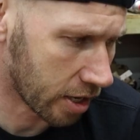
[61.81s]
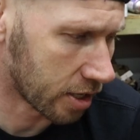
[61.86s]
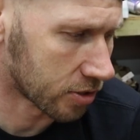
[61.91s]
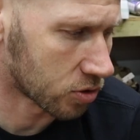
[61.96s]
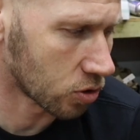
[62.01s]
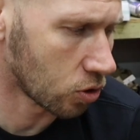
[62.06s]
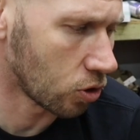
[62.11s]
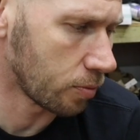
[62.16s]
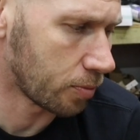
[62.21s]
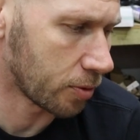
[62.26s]
and
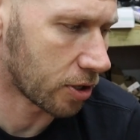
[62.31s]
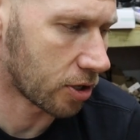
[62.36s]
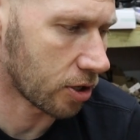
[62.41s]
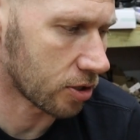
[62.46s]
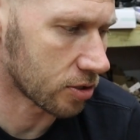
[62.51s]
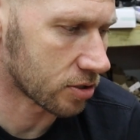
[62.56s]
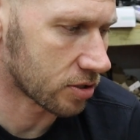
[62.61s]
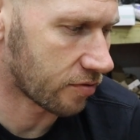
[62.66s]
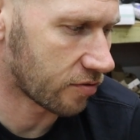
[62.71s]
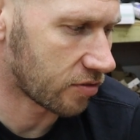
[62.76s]
it's all
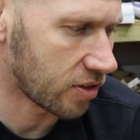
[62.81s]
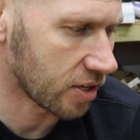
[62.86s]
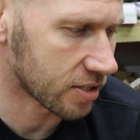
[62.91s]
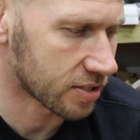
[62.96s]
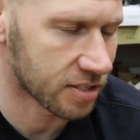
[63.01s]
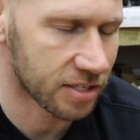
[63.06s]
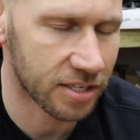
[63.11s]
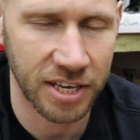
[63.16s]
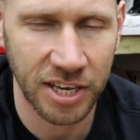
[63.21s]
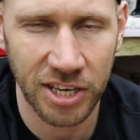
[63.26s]
because of
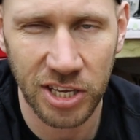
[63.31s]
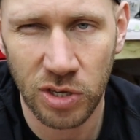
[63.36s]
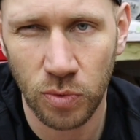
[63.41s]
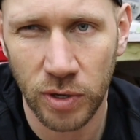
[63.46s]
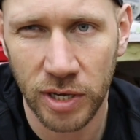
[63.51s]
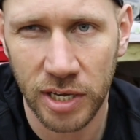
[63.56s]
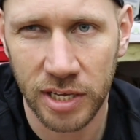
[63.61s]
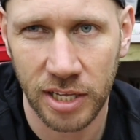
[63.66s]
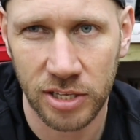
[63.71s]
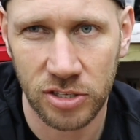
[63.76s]
this
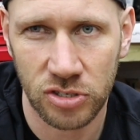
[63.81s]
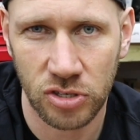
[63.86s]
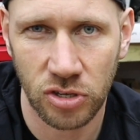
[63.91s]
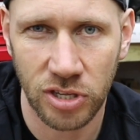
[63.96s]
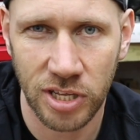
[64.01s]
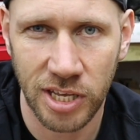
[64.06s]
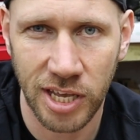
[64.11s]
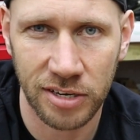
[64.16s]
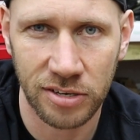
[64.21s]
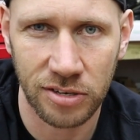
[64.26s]
keyway that's
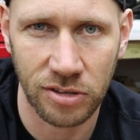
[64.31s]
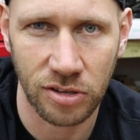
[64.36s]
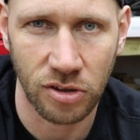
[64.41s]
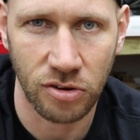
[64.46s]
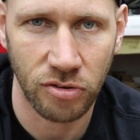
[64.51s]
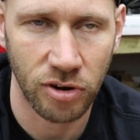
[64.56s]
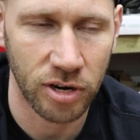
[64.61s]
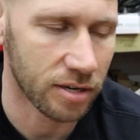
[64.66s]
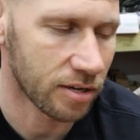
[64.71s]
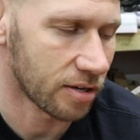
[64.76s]
on the end of the
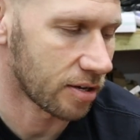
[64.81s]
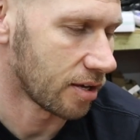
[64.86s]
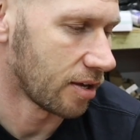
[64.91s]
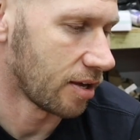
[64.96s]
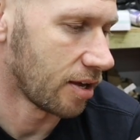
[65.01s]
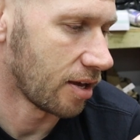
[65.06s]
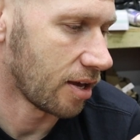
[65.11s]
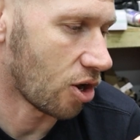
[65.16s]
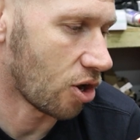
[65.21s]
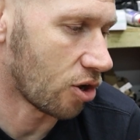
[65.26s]
crank.
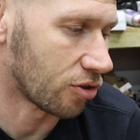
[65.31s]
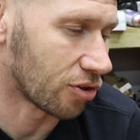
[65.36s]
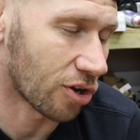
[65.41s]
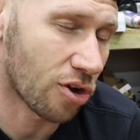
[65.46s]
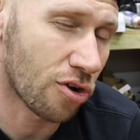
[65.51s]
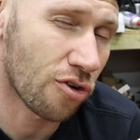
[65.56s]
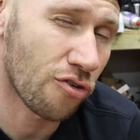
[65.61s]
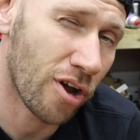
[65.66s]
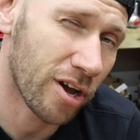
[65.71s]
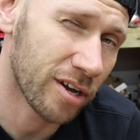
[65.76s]
On the
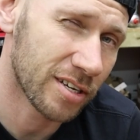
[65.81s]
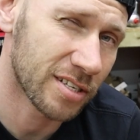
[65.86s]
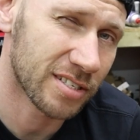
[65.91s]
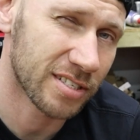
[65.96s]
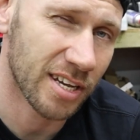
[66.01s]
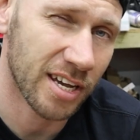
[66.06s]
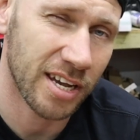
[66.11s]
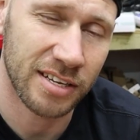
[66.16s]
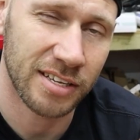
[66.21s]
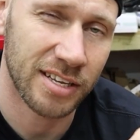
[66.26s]
crank
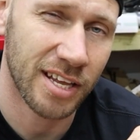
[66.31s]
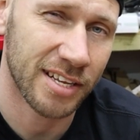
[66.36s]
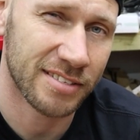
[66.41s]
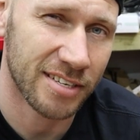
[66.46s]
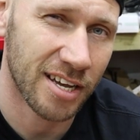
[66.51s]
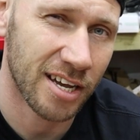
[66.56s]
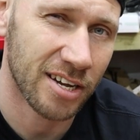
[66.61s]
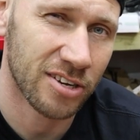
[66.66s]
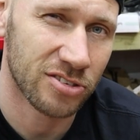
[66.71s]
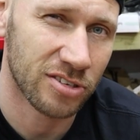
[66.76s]
side,
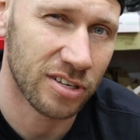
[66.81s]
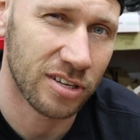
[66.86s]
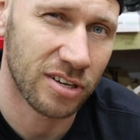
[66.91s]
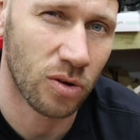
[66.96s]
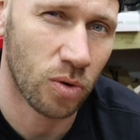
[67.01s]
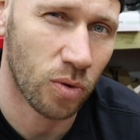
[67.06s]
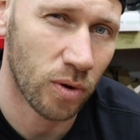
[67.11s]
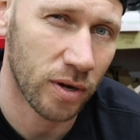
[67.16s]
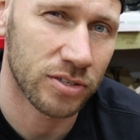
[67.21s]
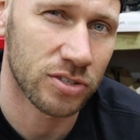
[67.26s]
that's actually
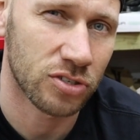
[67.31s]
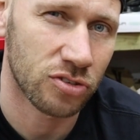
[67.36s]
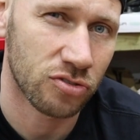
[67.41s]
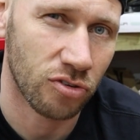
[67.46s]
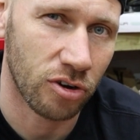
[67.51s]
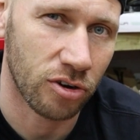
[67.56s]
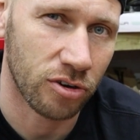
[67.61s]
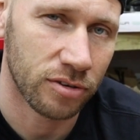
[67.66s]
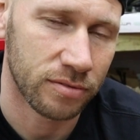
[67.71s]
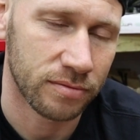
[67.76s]
quite
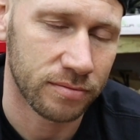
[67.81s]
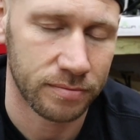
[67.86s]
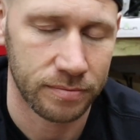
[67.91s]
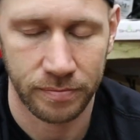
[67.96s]
strong.